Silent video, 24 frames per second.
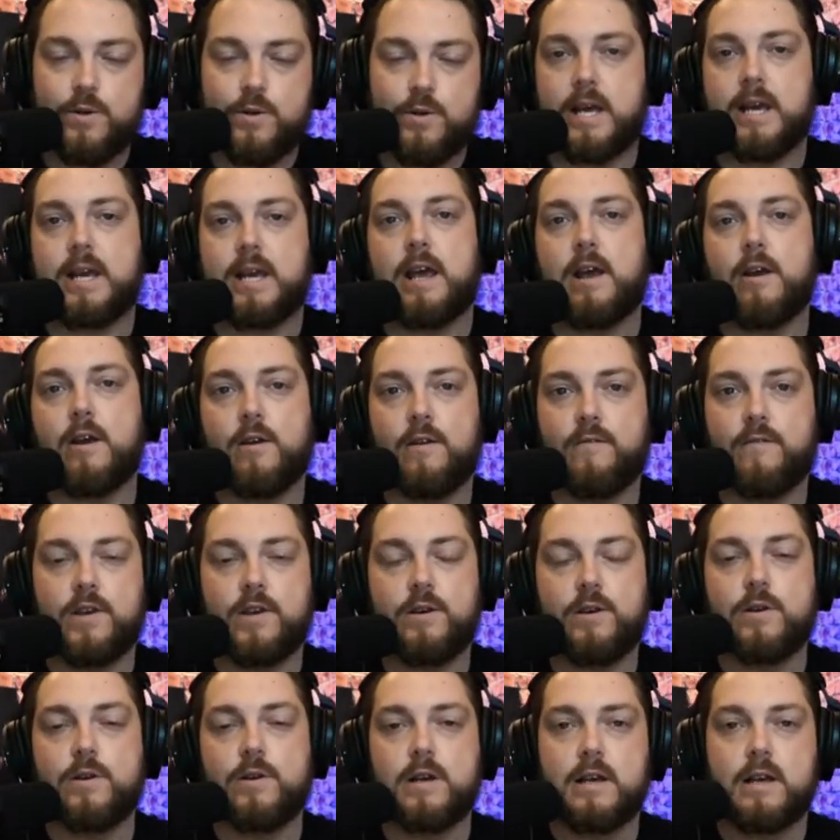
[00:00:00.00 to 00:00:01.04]
We'll take care of
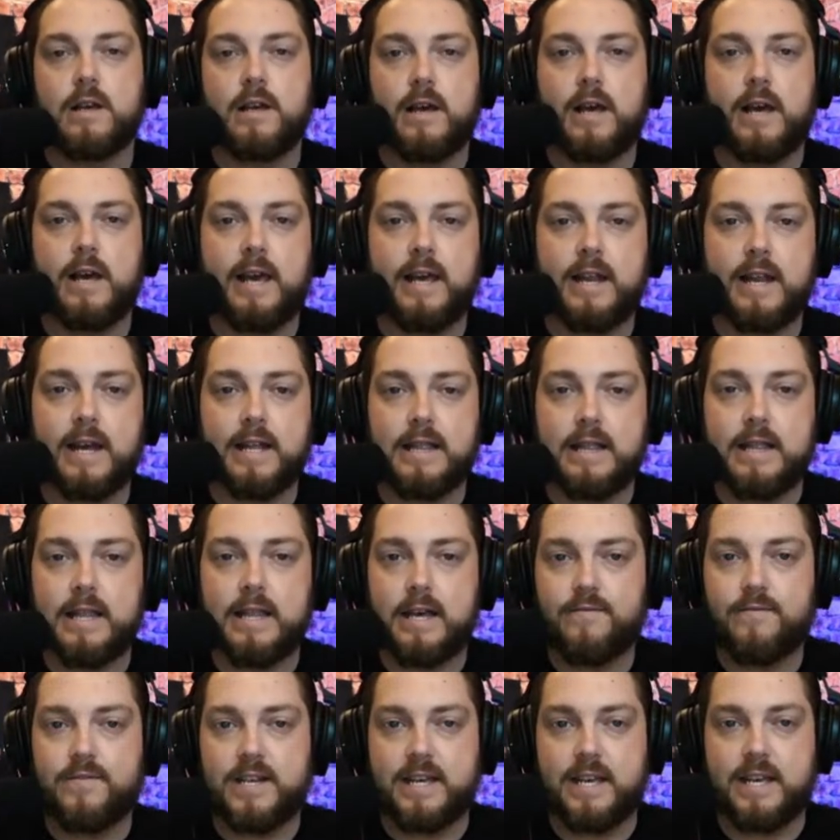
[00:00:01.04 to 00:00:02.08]
you. And I'd
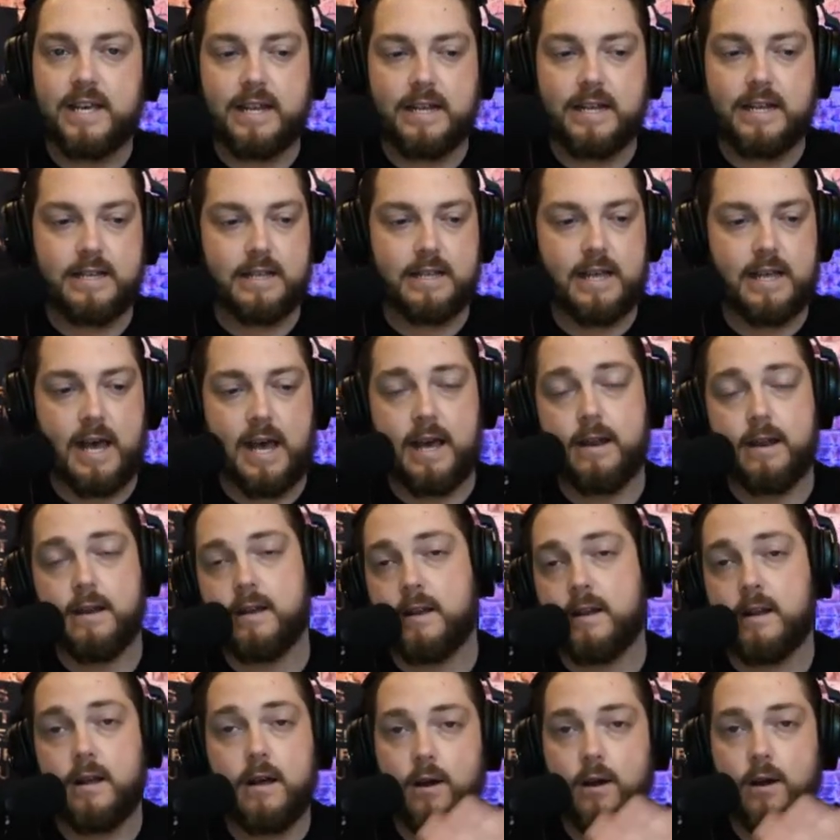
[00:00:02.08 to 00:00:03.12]
love to get into that
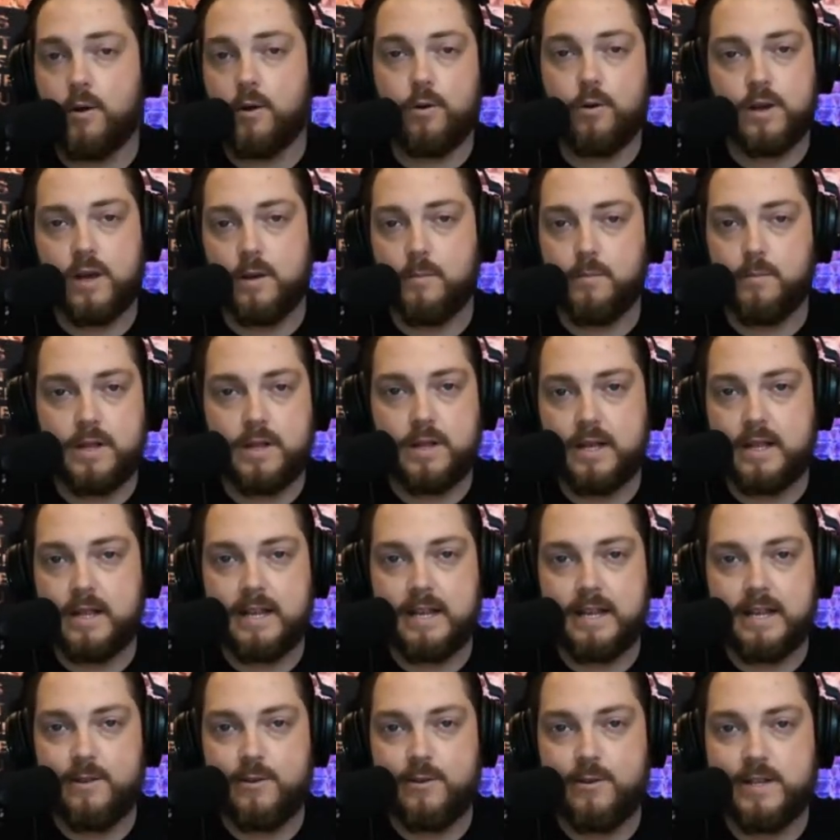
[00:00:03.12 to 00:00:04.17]
on a whole completely
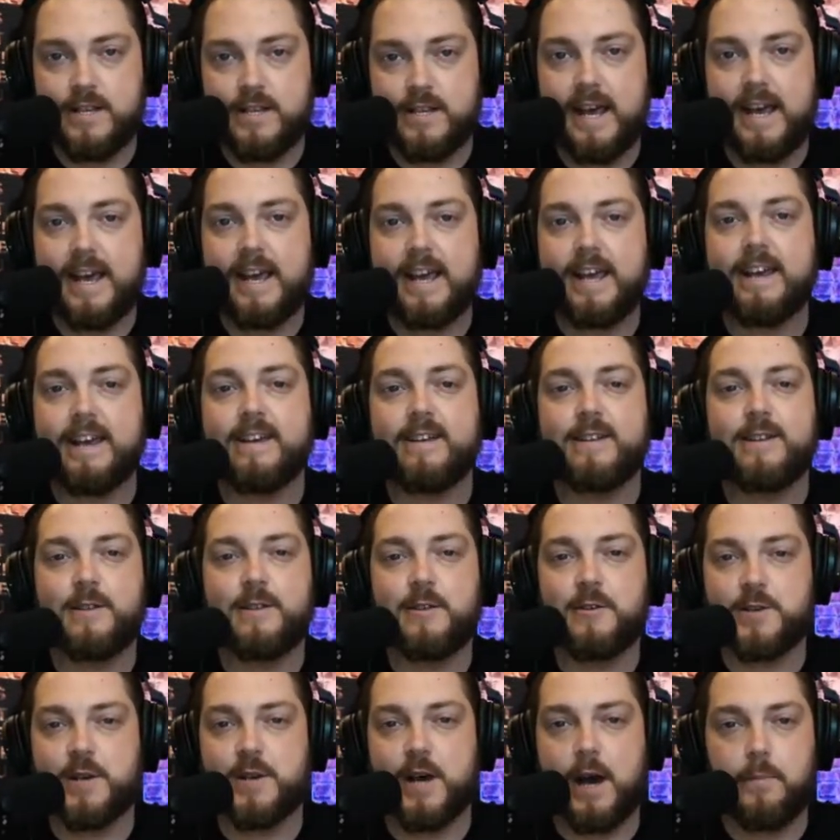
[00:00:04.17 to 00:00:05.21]
another day,
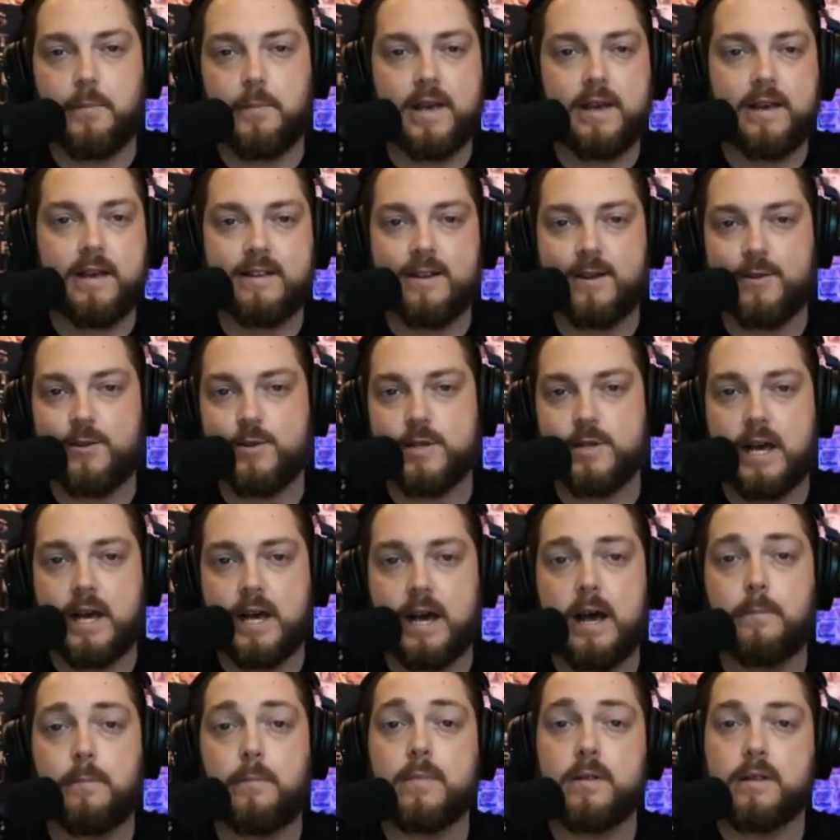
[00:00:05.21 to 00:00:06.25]
another topic, another
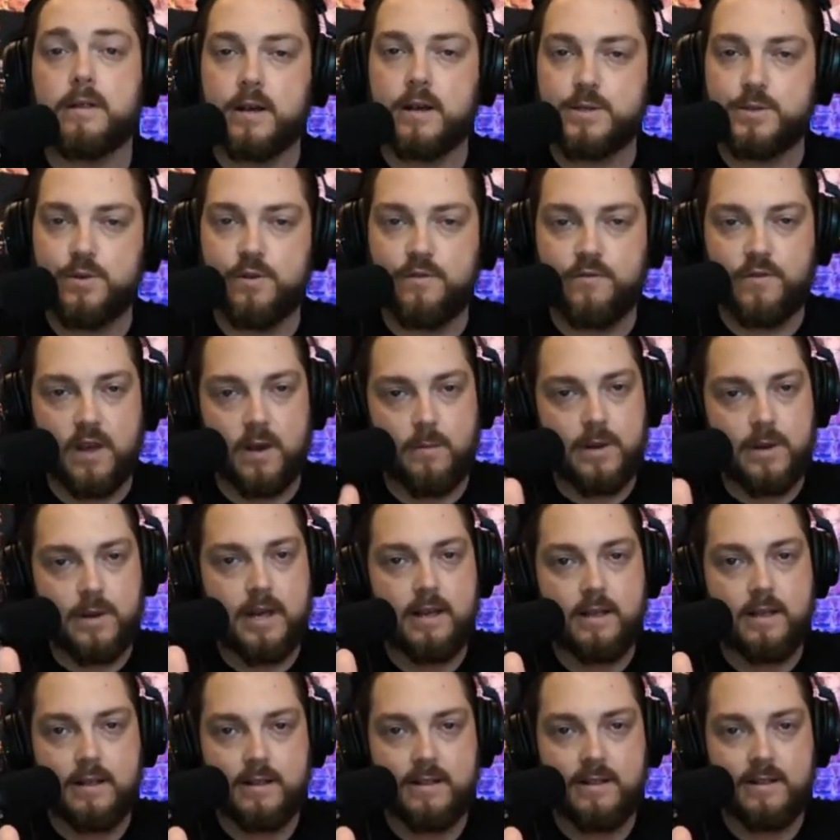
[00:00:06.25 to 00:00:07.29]
time. Lux Roof
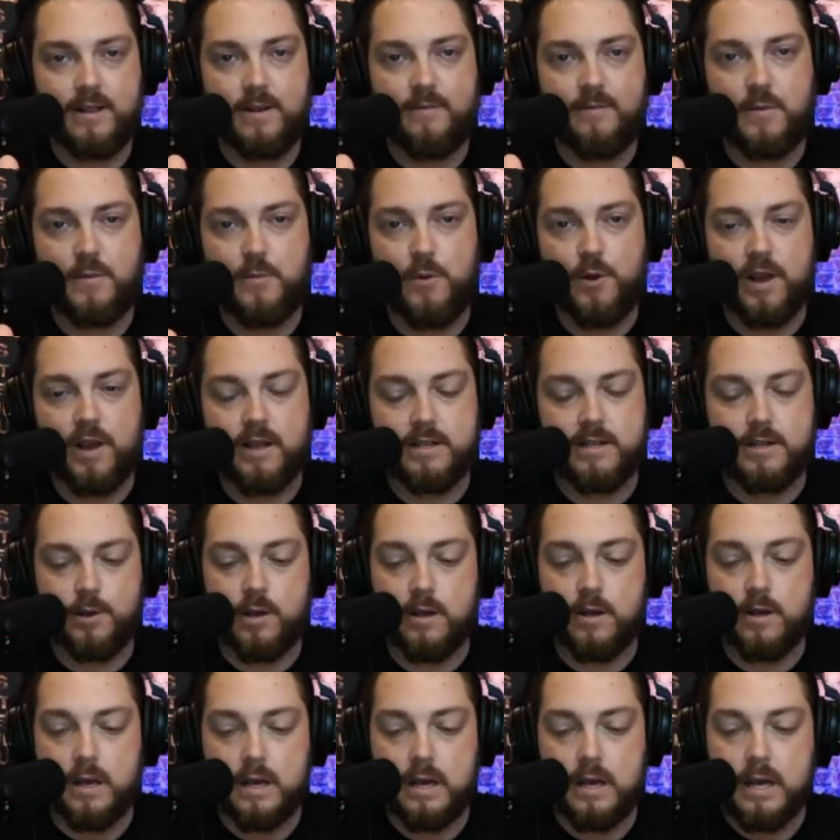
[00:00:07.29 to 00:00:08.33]
Company, love to bring it to
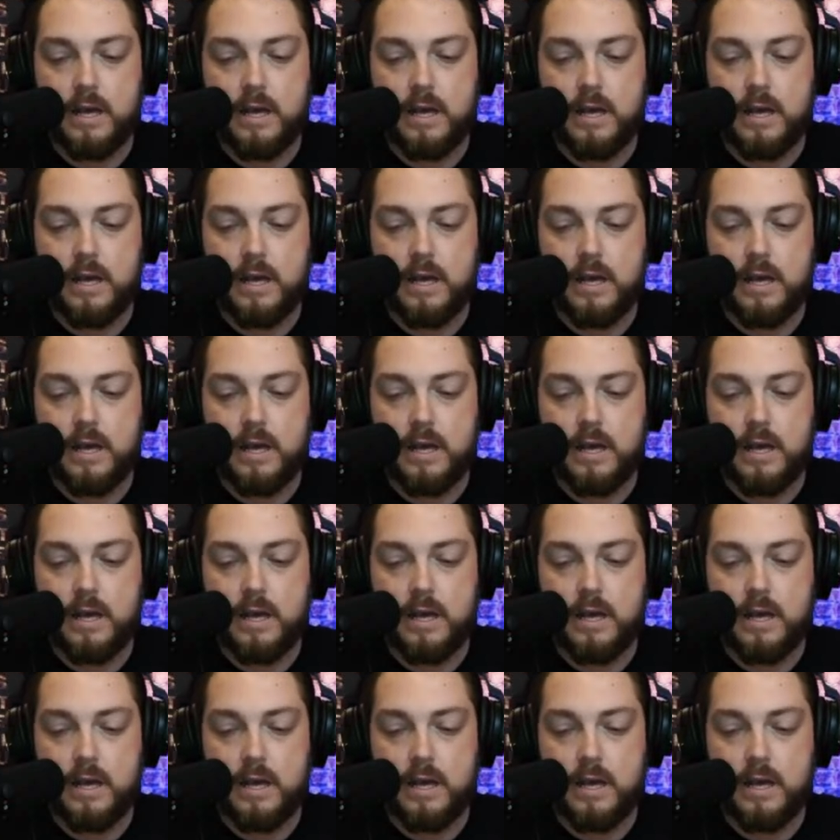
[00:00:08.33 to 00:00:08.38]
you.